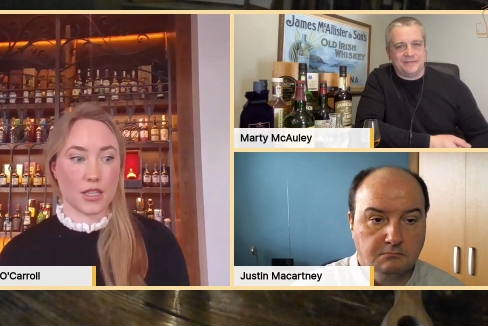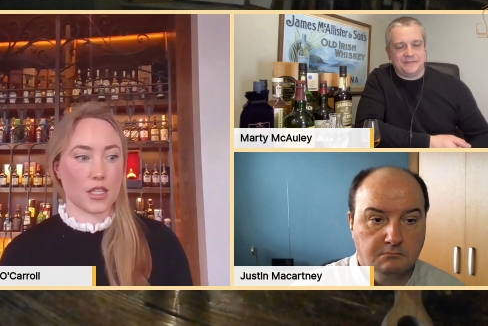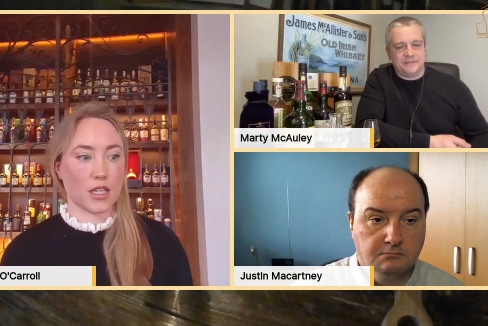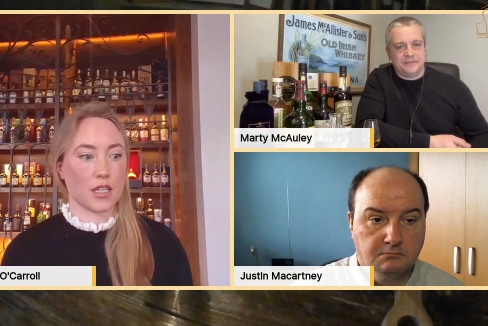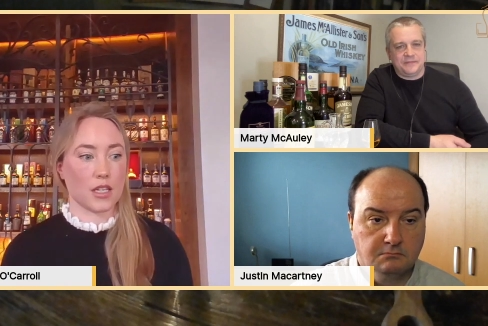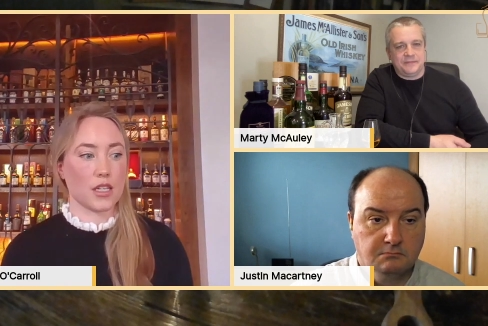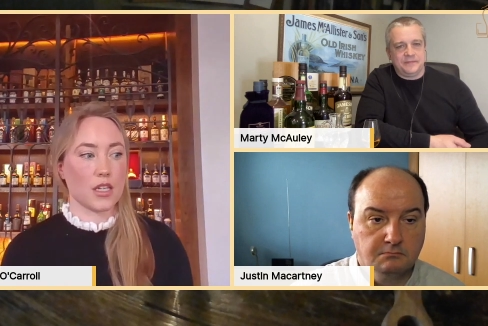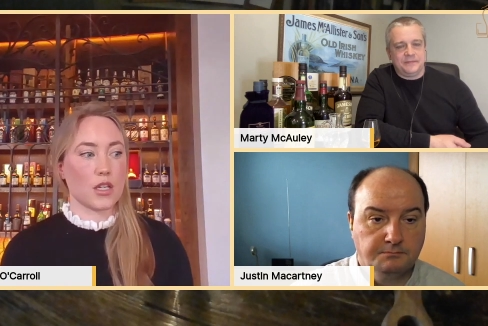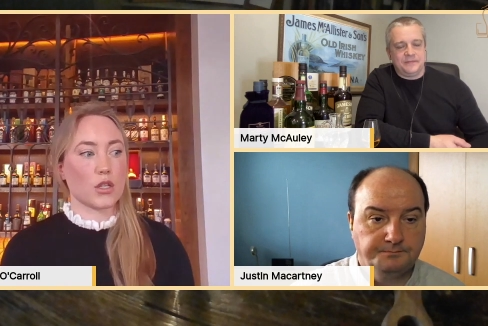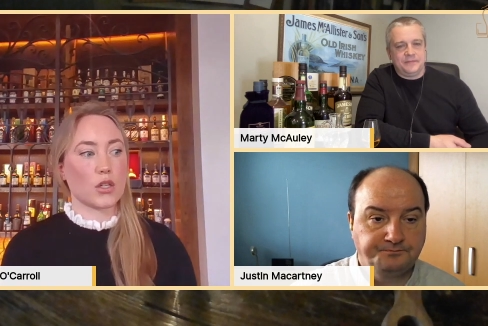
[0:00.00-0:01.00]
Speaker 1: the
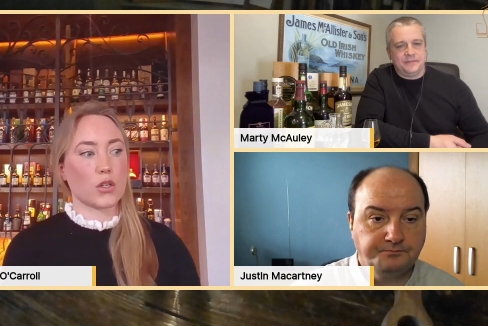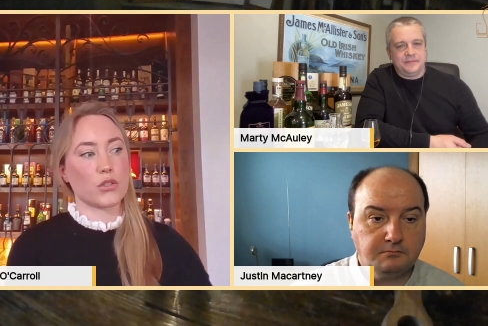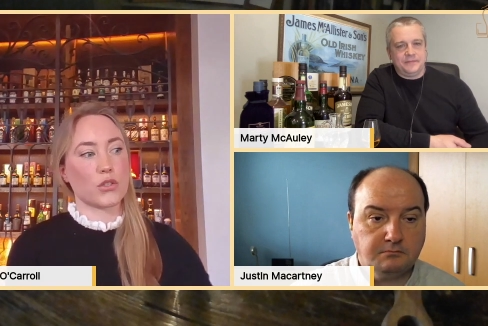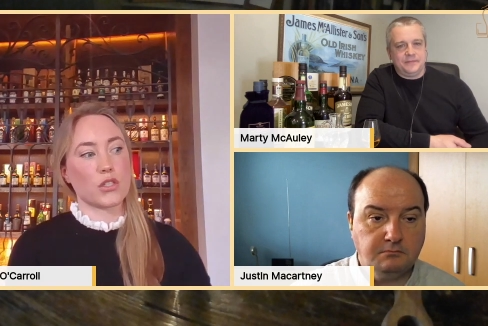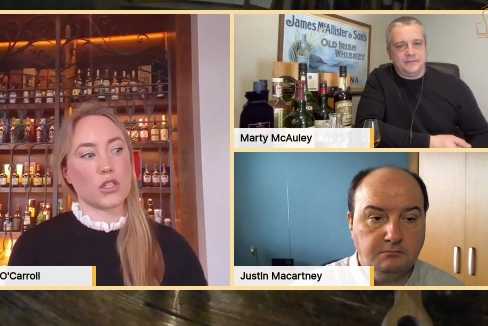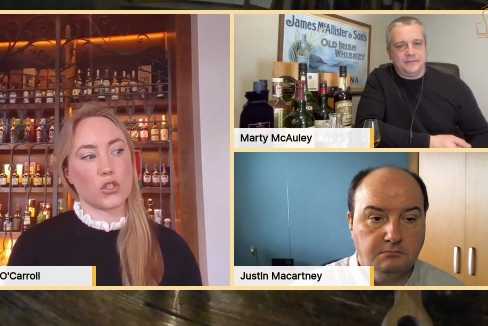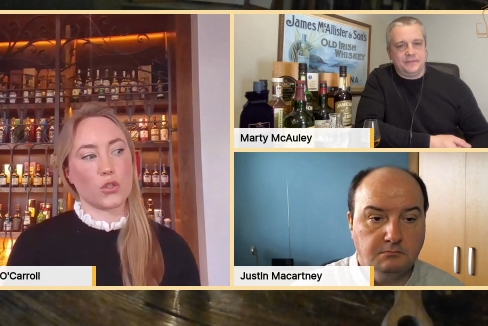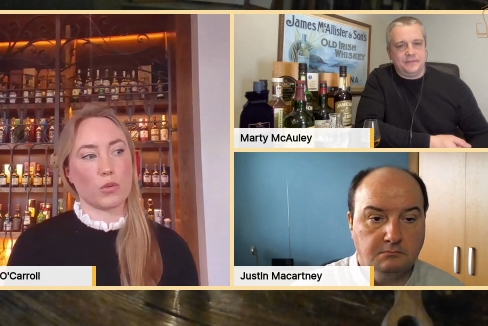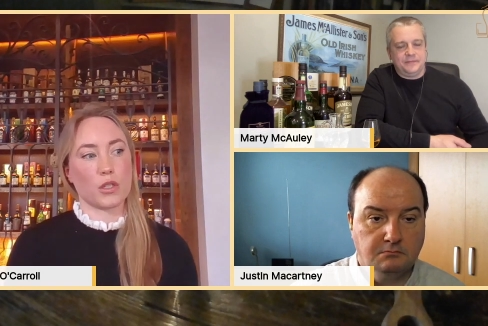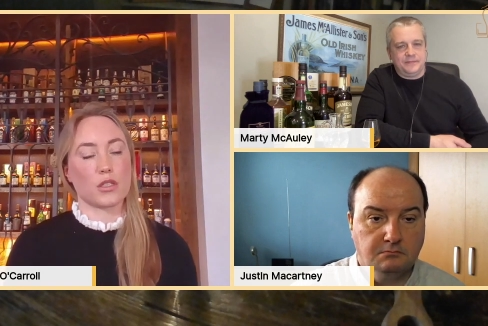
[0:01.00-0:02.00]

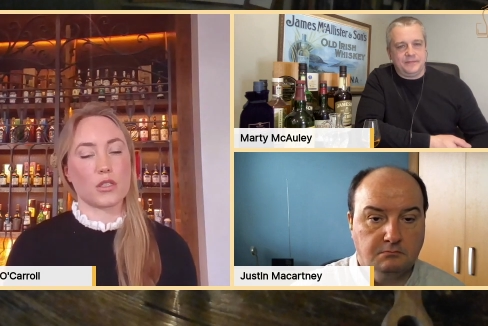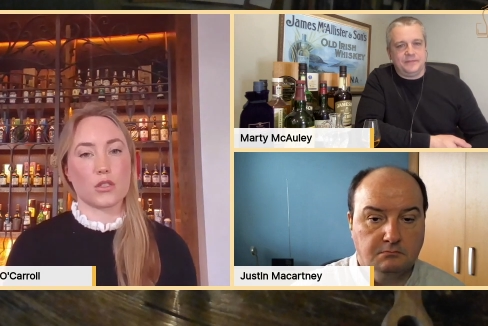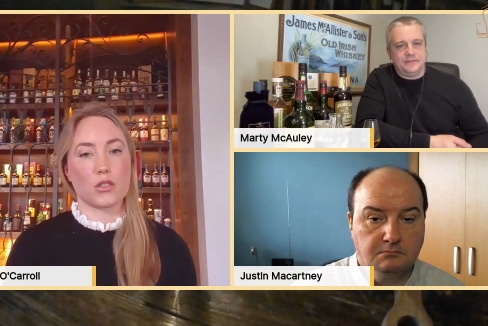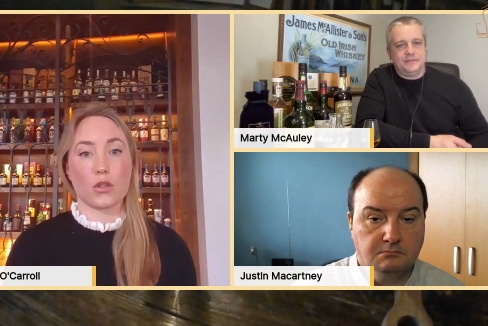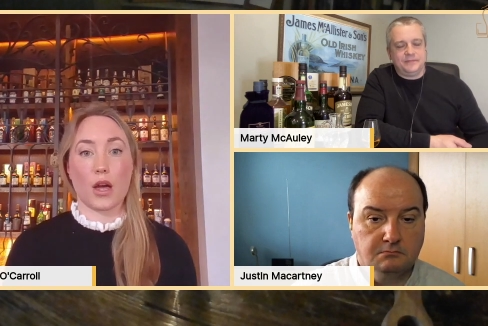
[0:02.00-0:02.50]
constituents.